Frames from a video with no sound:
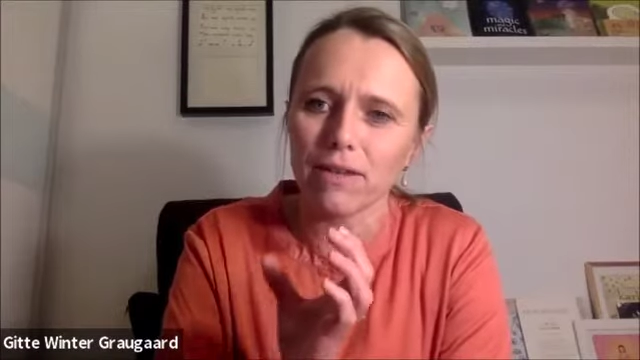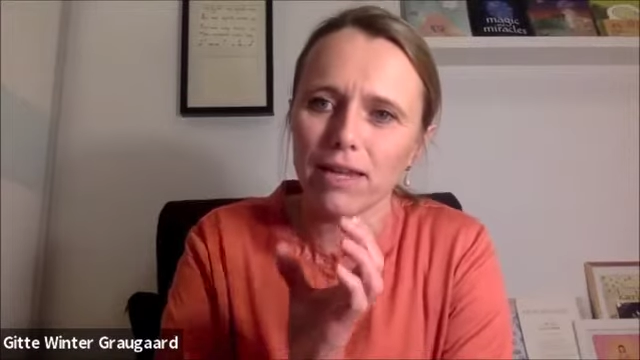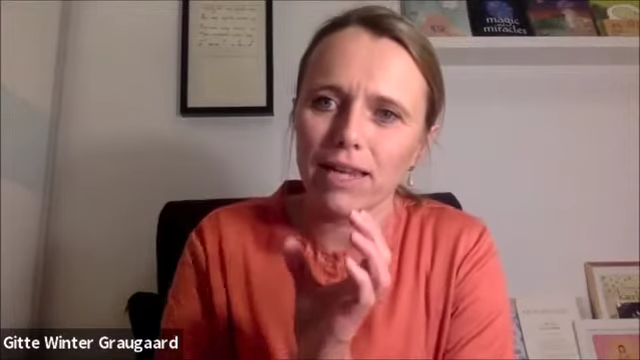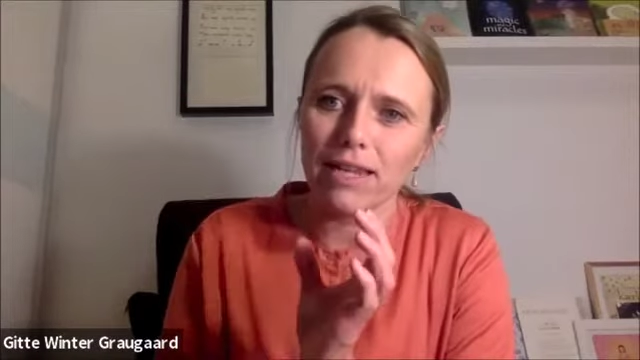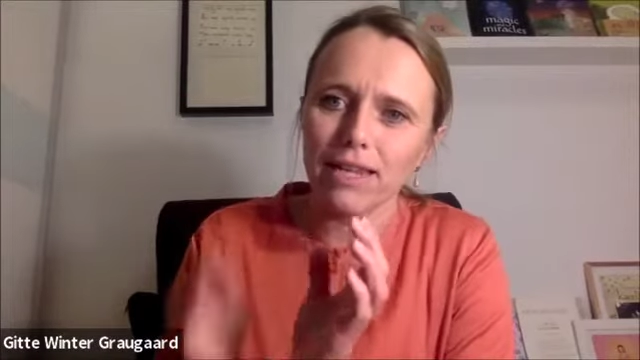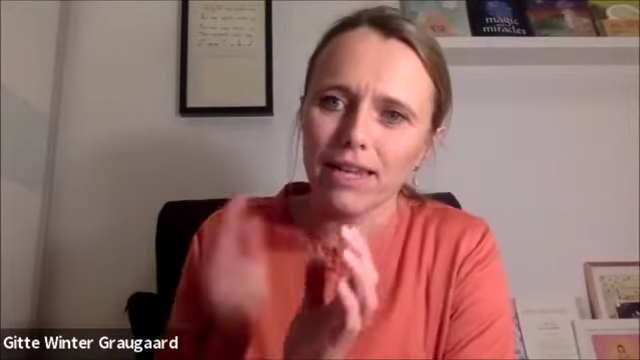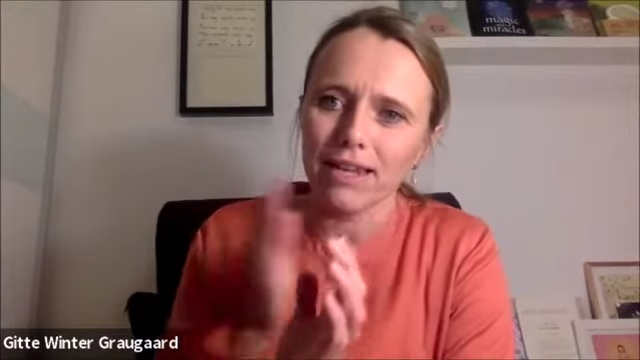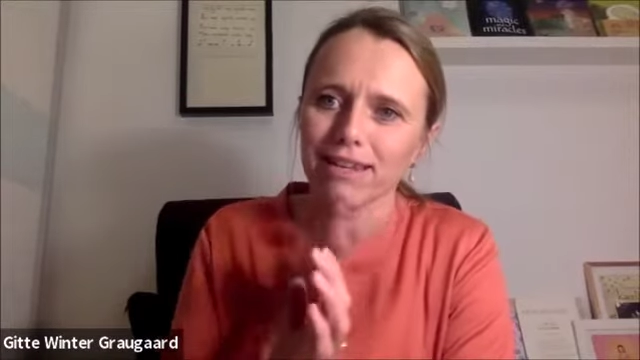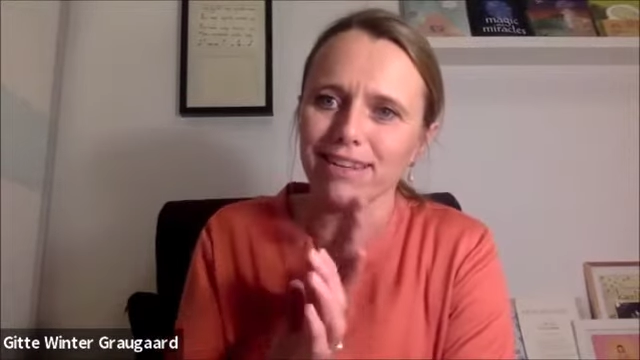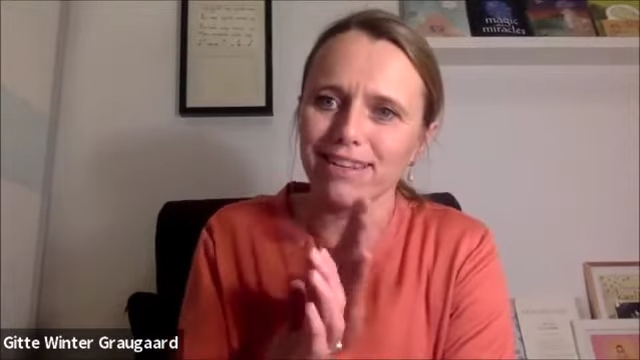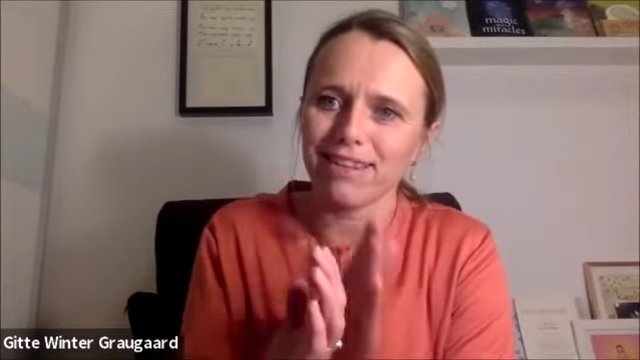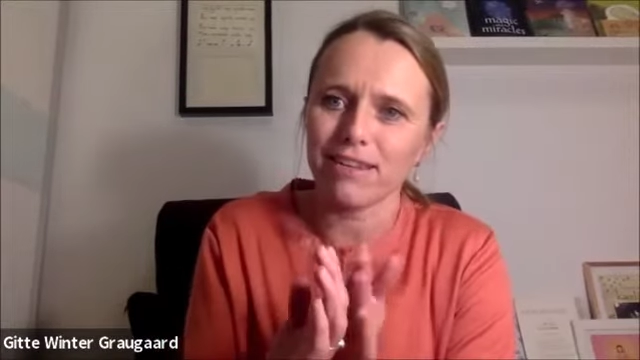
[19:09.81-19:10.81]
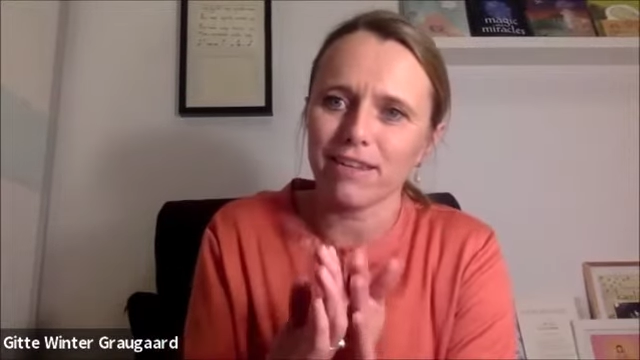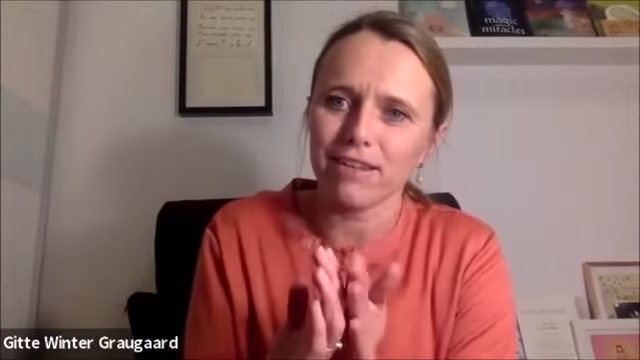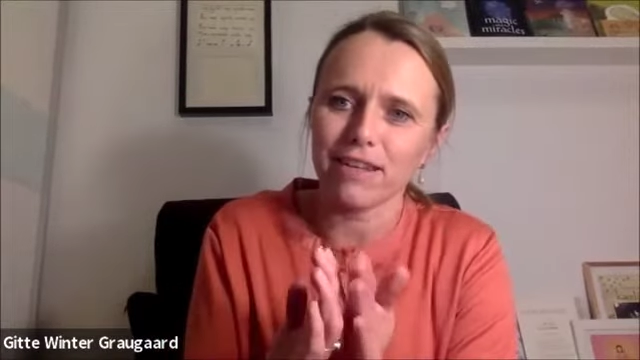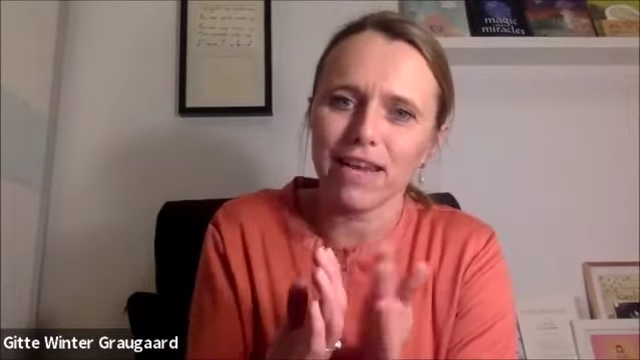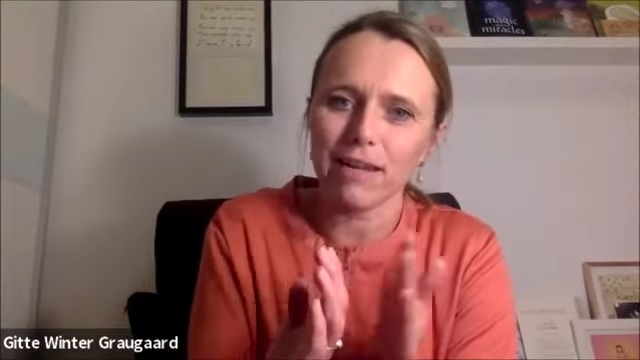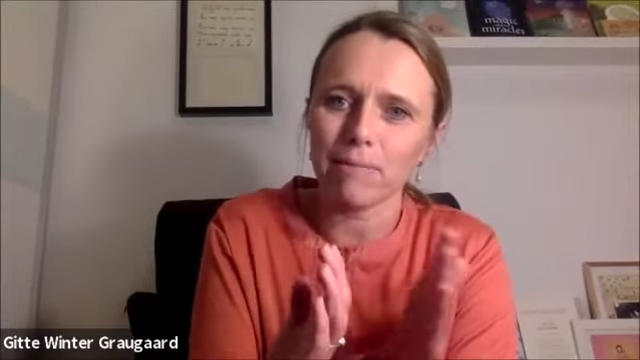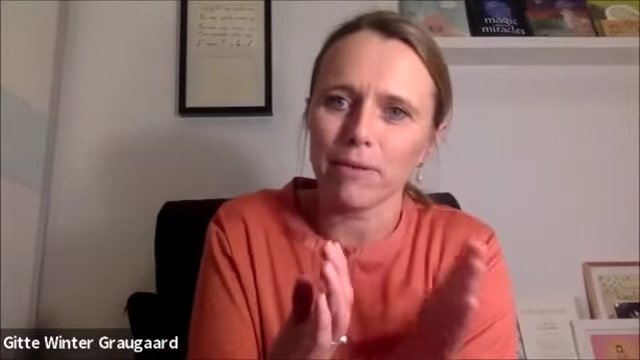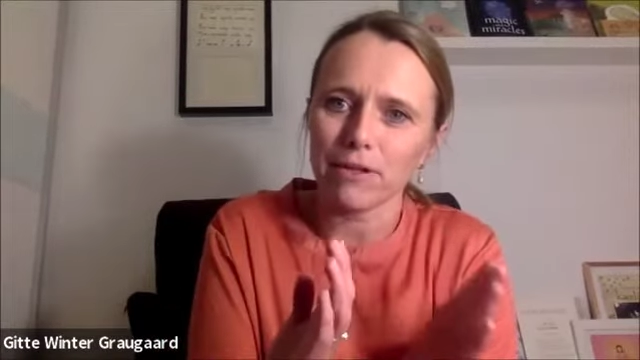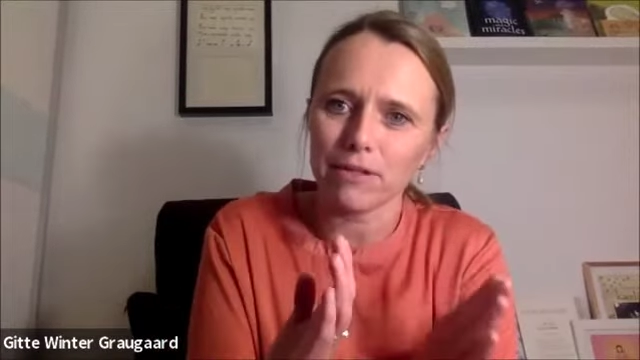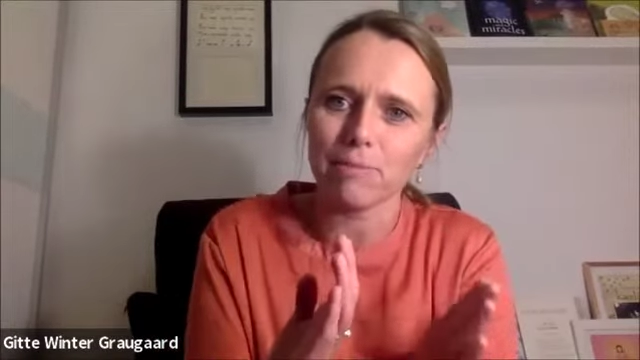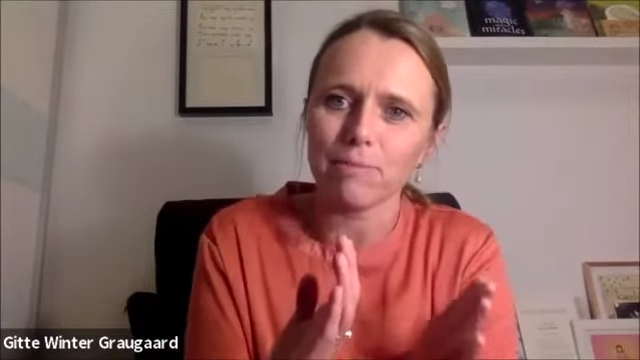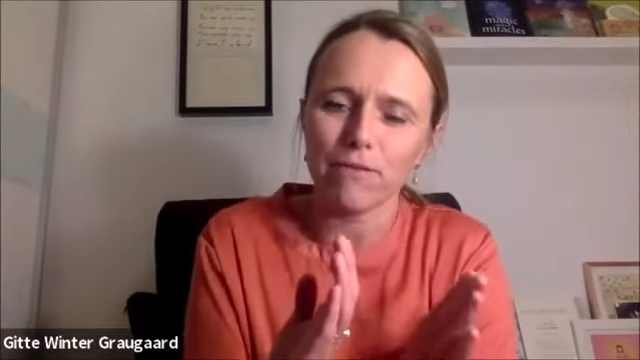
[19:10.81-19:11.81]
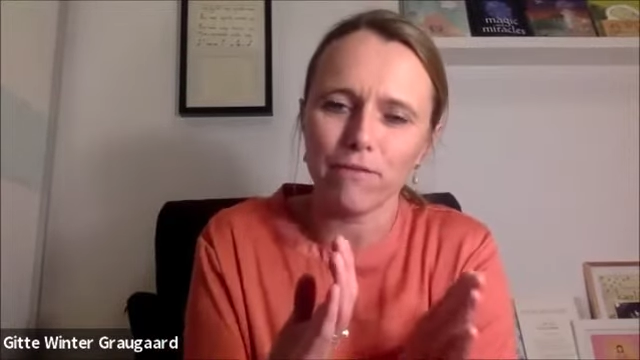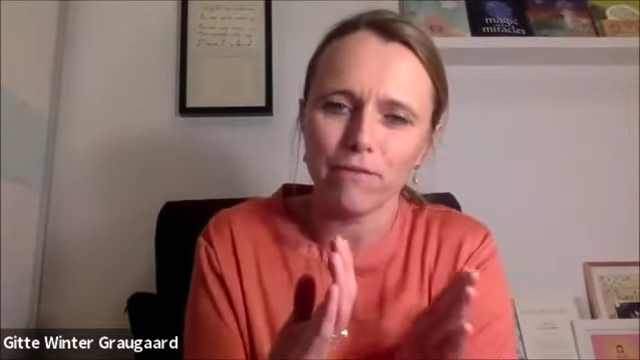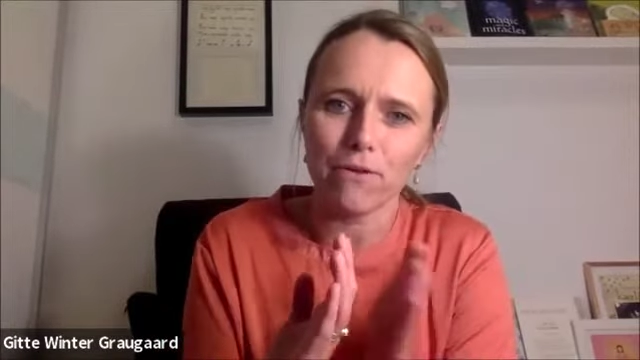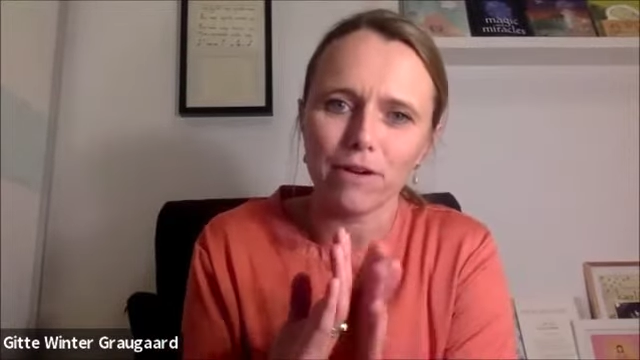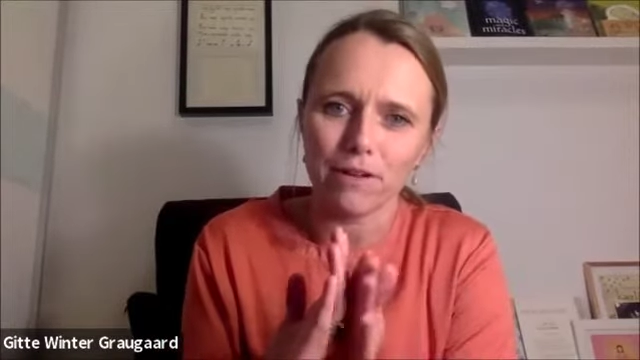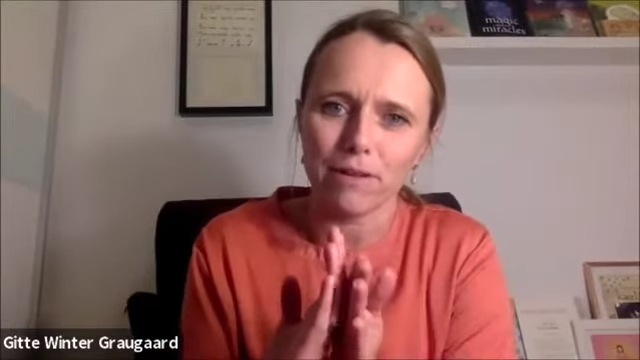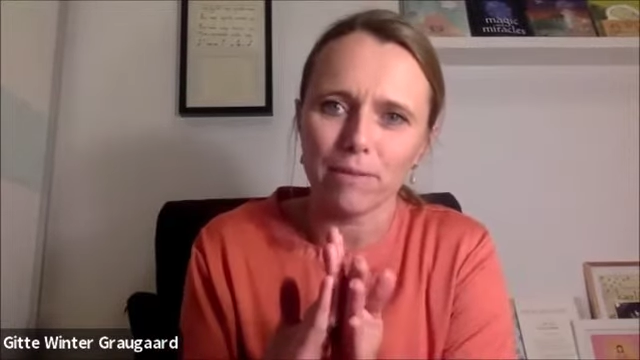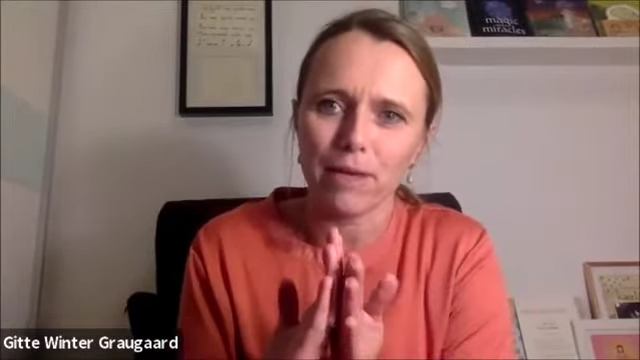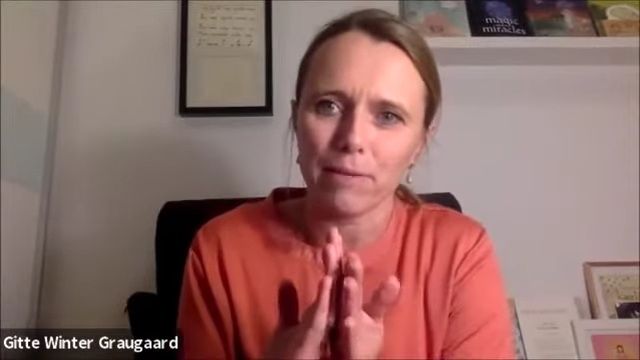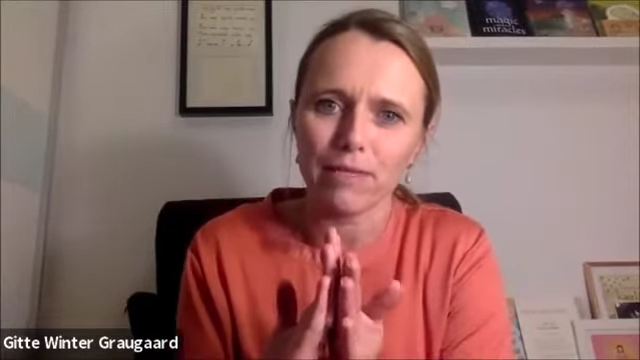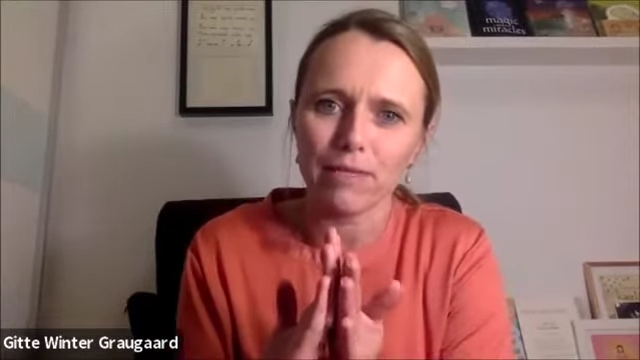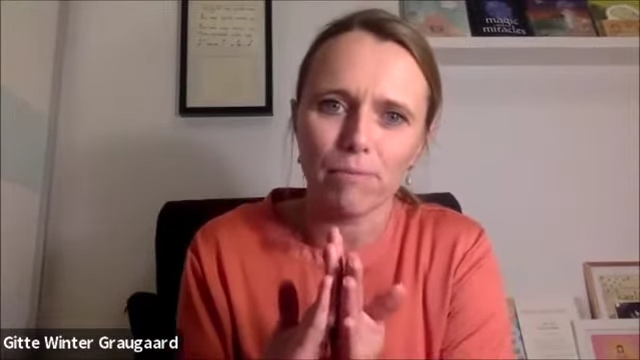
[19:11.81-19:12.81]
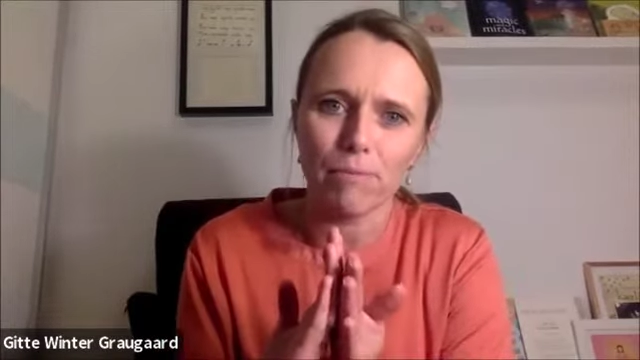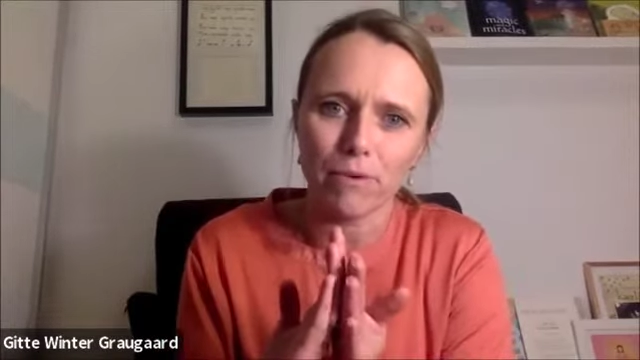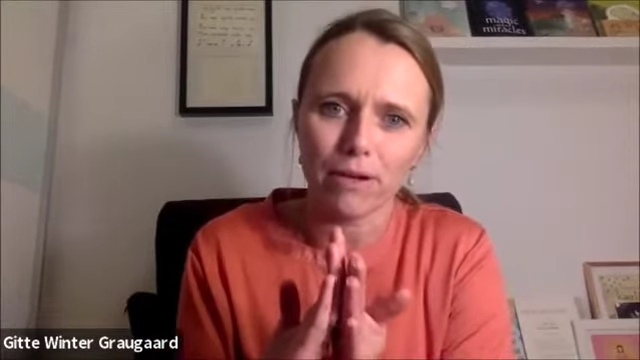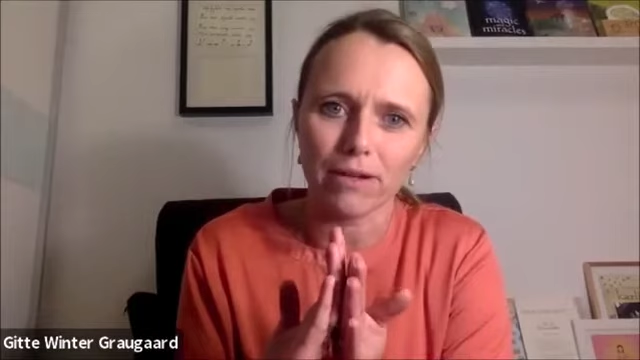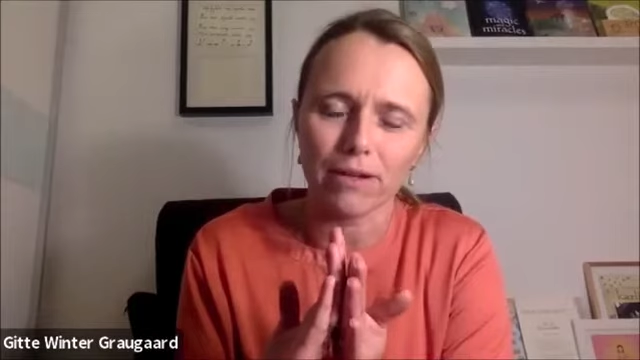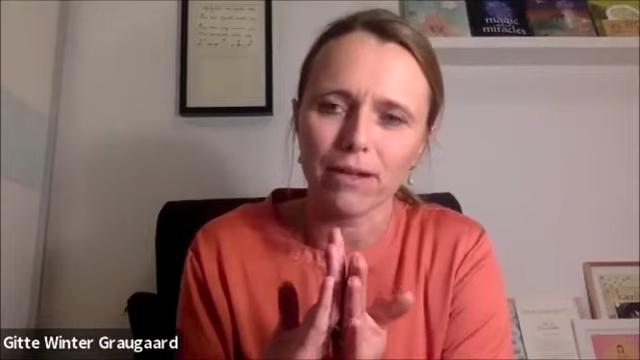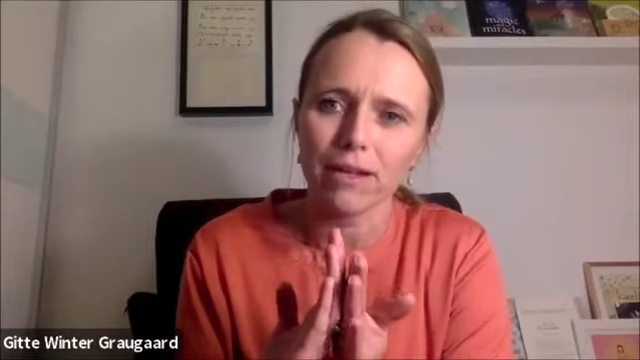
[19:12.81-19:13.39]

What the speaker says: and then the 9 months before the baby is born.